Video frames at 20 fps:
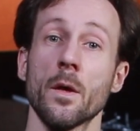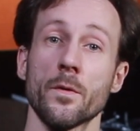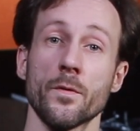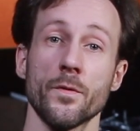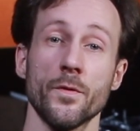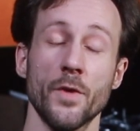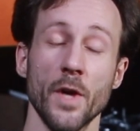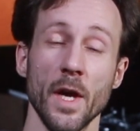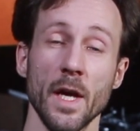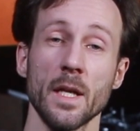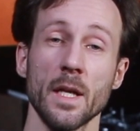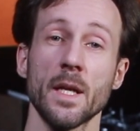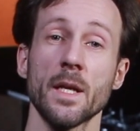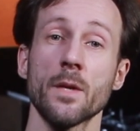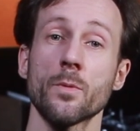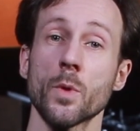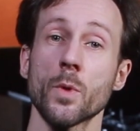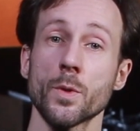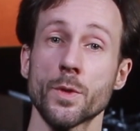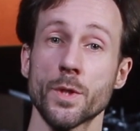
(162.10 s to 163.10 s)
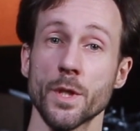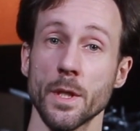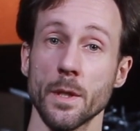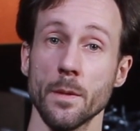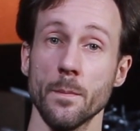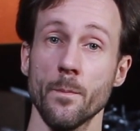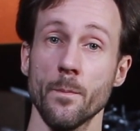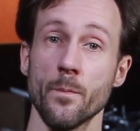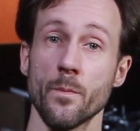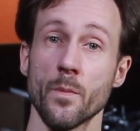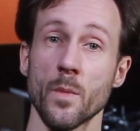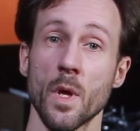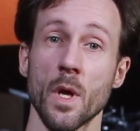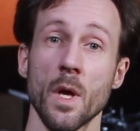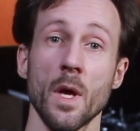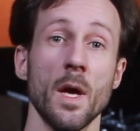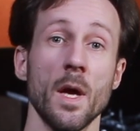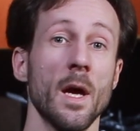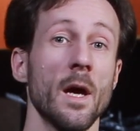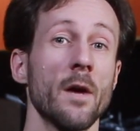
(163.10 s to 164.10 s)
Daily routine.
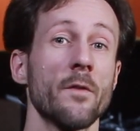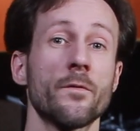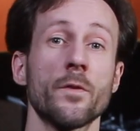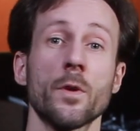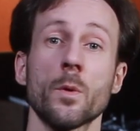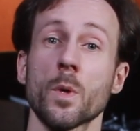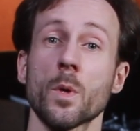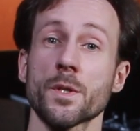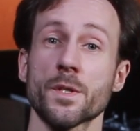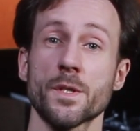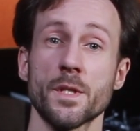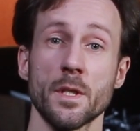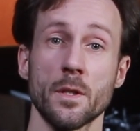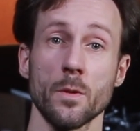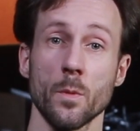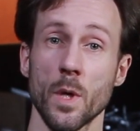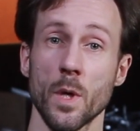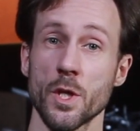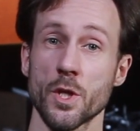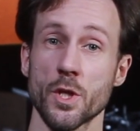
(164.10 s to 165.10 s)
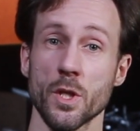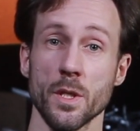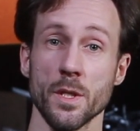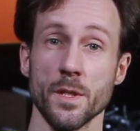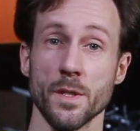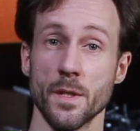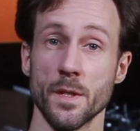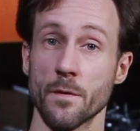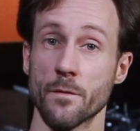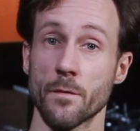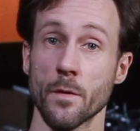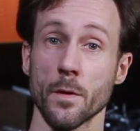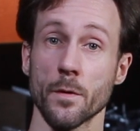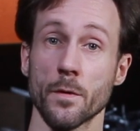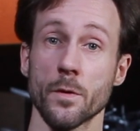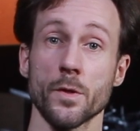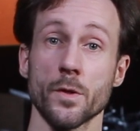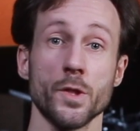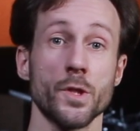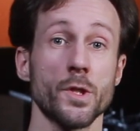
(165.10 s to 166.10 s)
Everyone's situation is
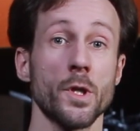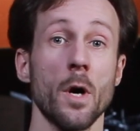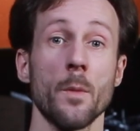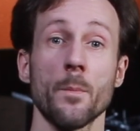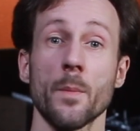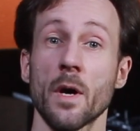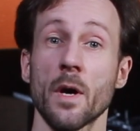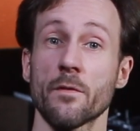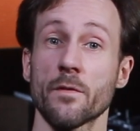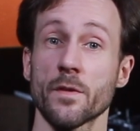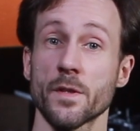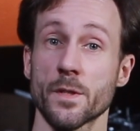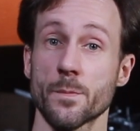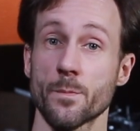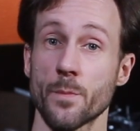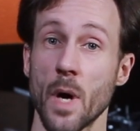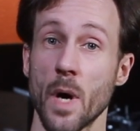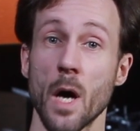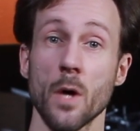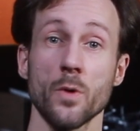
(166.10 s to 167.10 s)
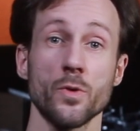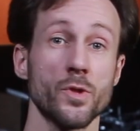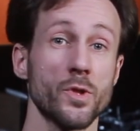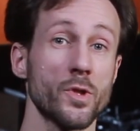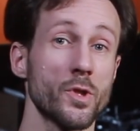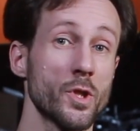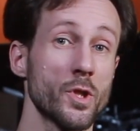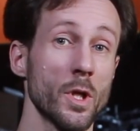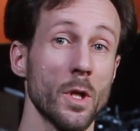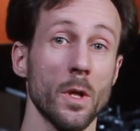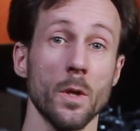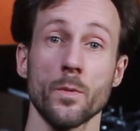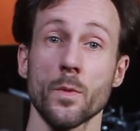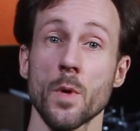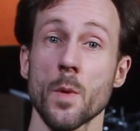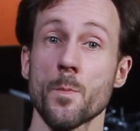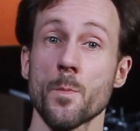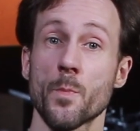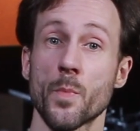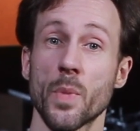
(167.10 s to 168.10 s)
different. Some have a spouse,
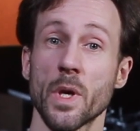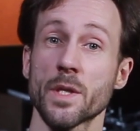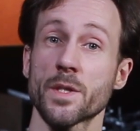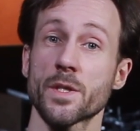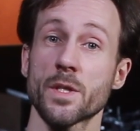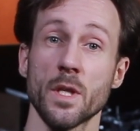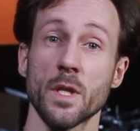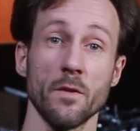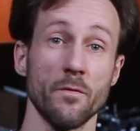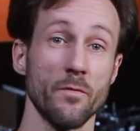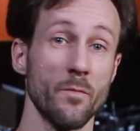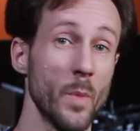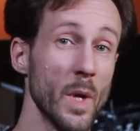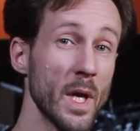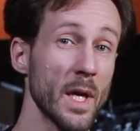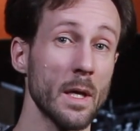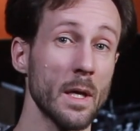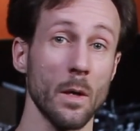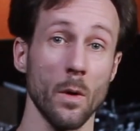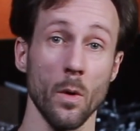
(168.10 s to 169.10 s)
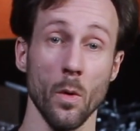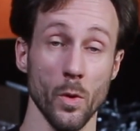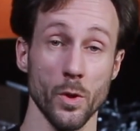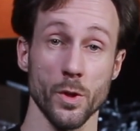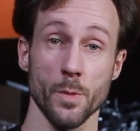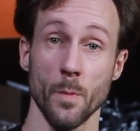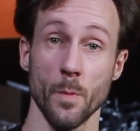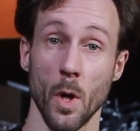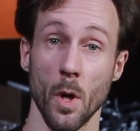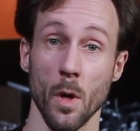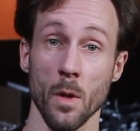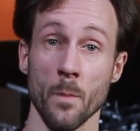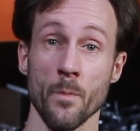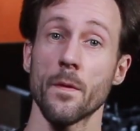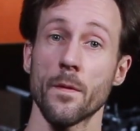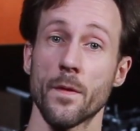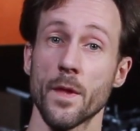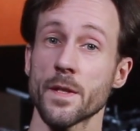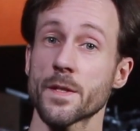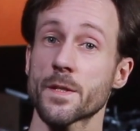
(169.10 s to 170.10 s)
children, pets, live big or small.
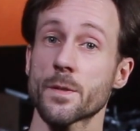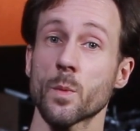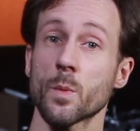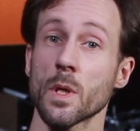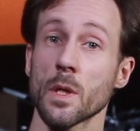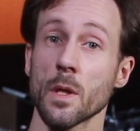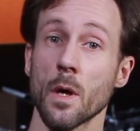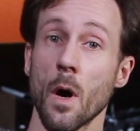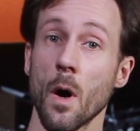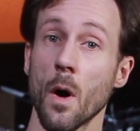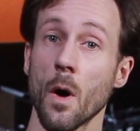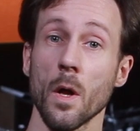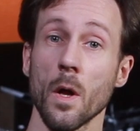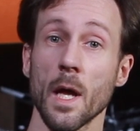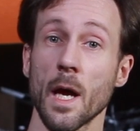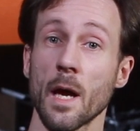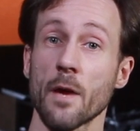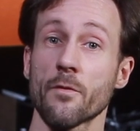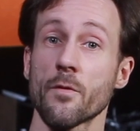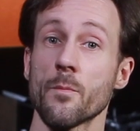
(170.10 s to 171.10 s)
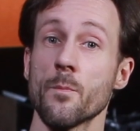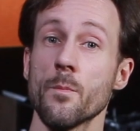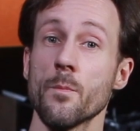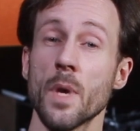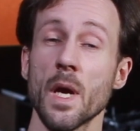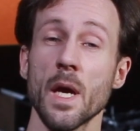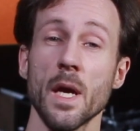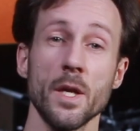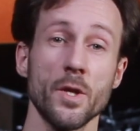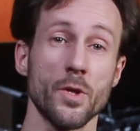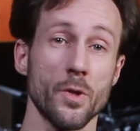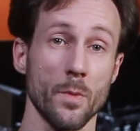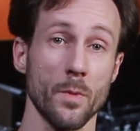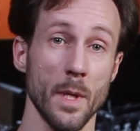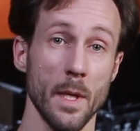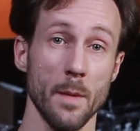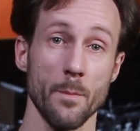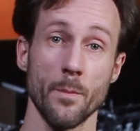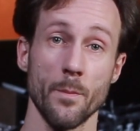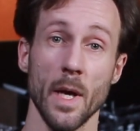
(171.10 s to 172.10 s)
This will all have a major
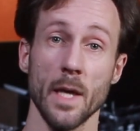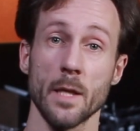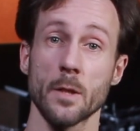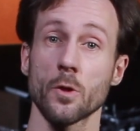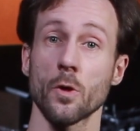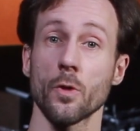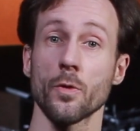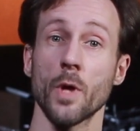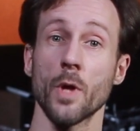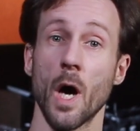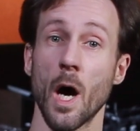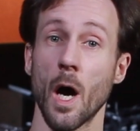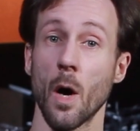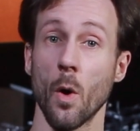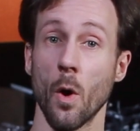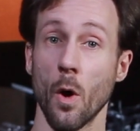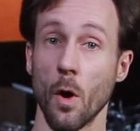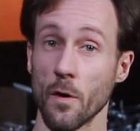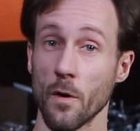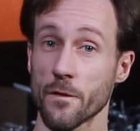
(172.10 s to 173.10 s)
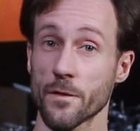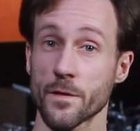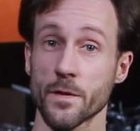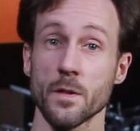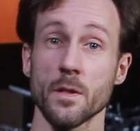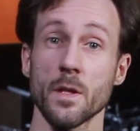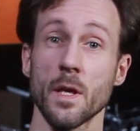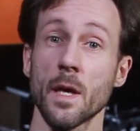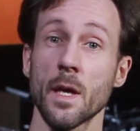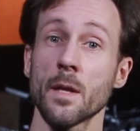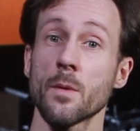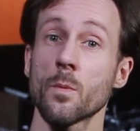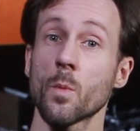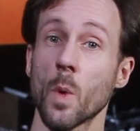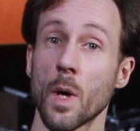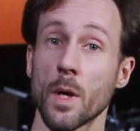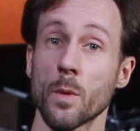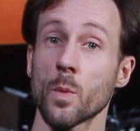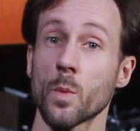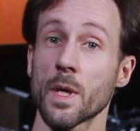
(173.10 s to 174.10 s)
impact on how often and
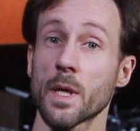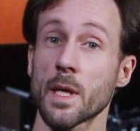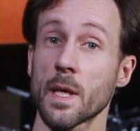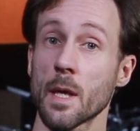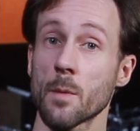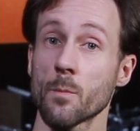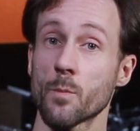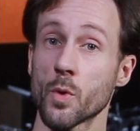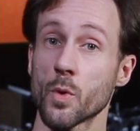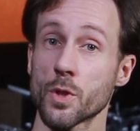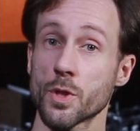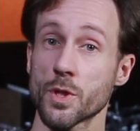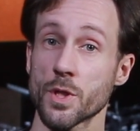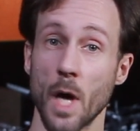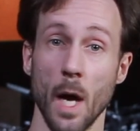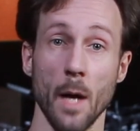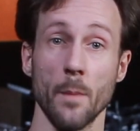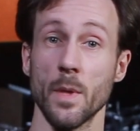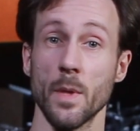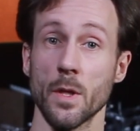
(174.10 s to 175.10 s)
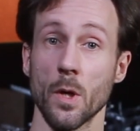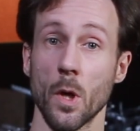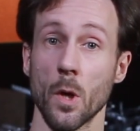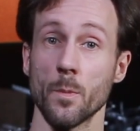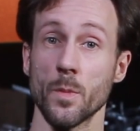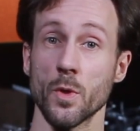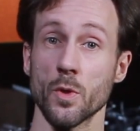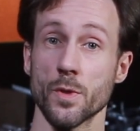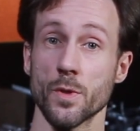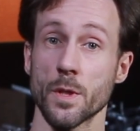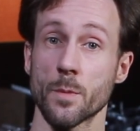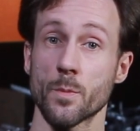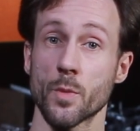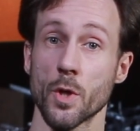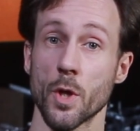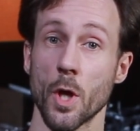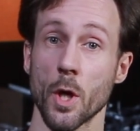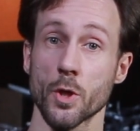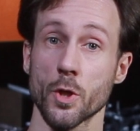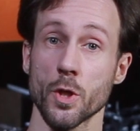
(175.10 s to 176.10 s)
when we can put time in our music
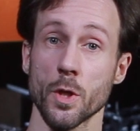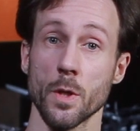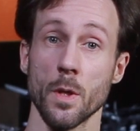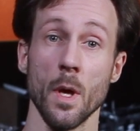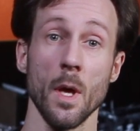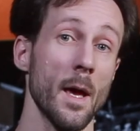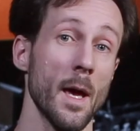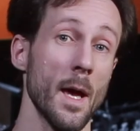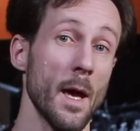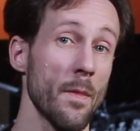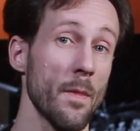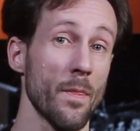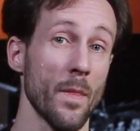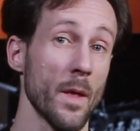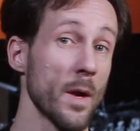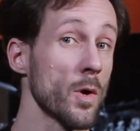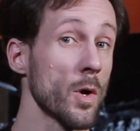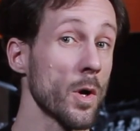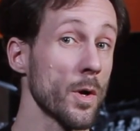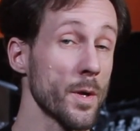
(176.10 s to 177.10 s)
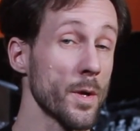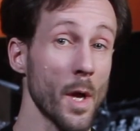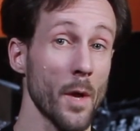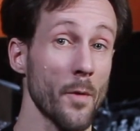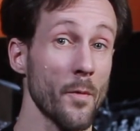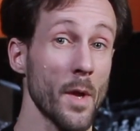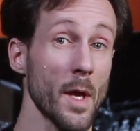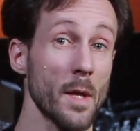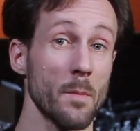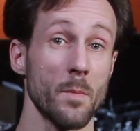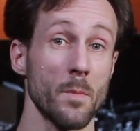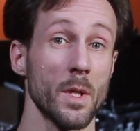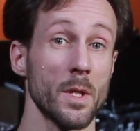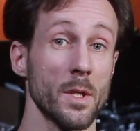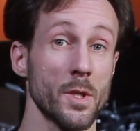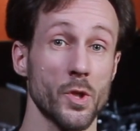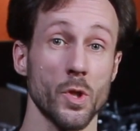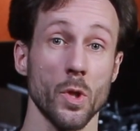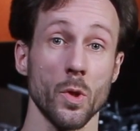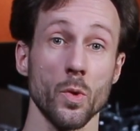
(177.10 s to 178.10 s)
production. And there are not that
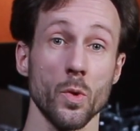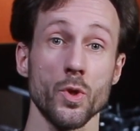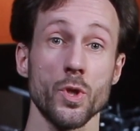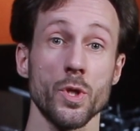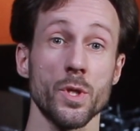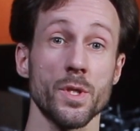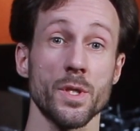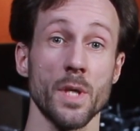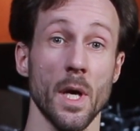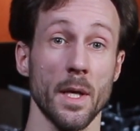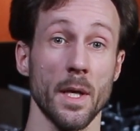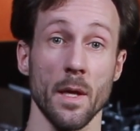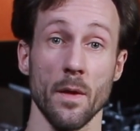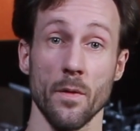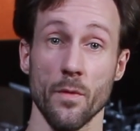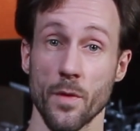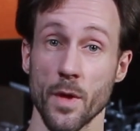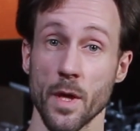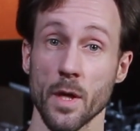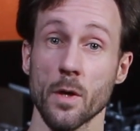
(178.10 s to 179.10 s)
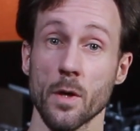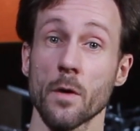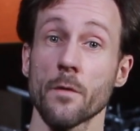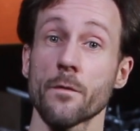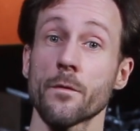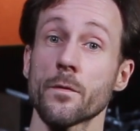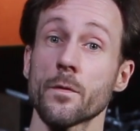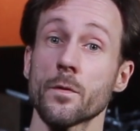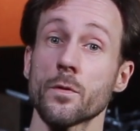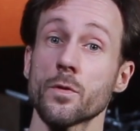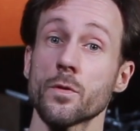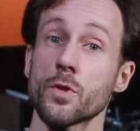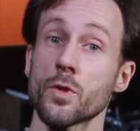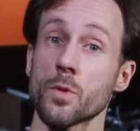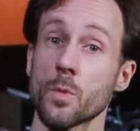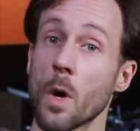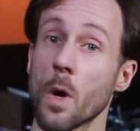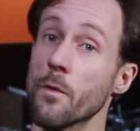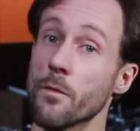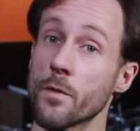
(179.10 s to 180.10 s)
many solutions I can think of
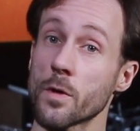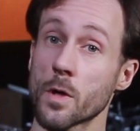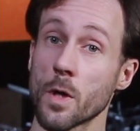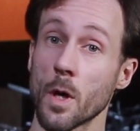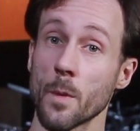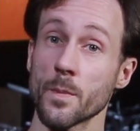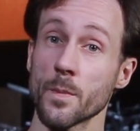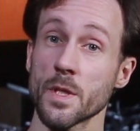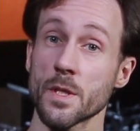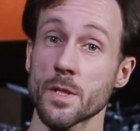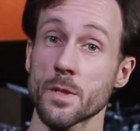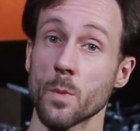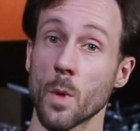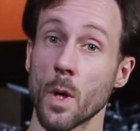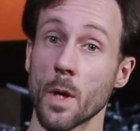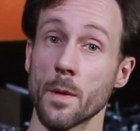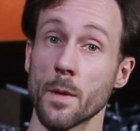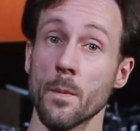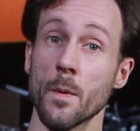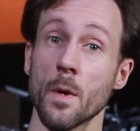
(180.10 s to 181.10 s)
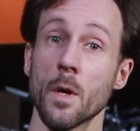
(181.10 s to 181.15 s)
to overcome this one.